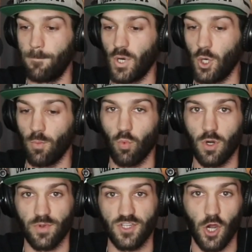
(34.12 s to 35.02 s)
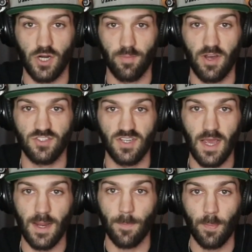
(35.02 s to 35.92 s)
Boom. What are we talking about
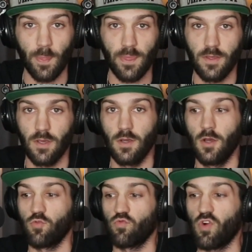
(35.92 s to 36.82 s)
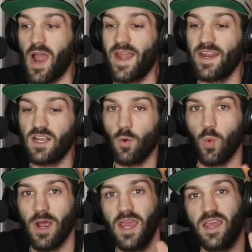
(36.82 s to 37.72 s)
today? Riding a
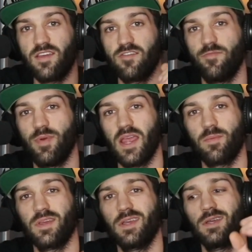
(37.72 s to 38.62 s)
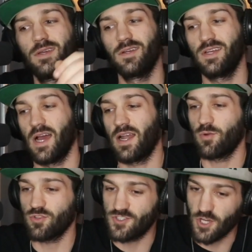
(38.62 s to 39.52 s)
wave, baby. I
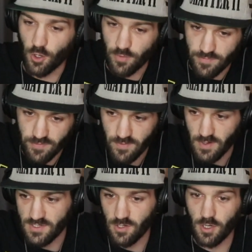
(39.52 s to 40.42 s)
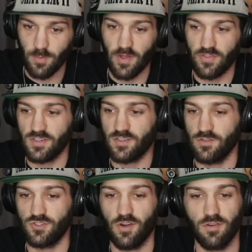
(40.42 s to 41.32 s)
don't surf. I talk about this in
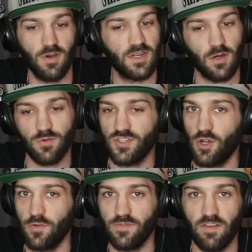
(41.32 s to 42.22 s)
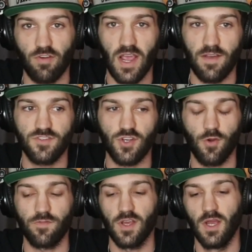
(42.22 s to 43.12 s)
the journal. I don't surf, never have
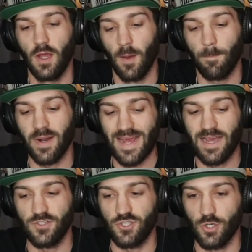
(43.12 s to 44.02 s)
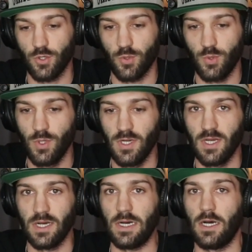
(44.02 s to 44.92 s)
surfed but I do,
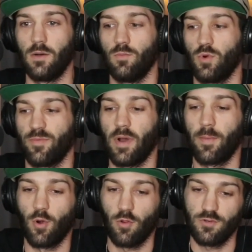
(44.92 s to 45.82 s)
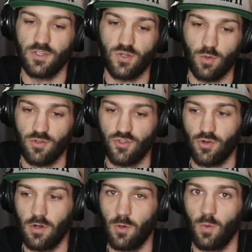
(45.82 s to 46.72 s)
um, with bipolar disorder,
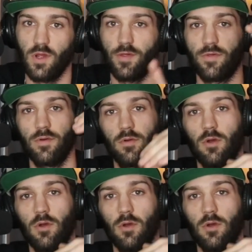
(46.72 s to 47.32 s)
struggle with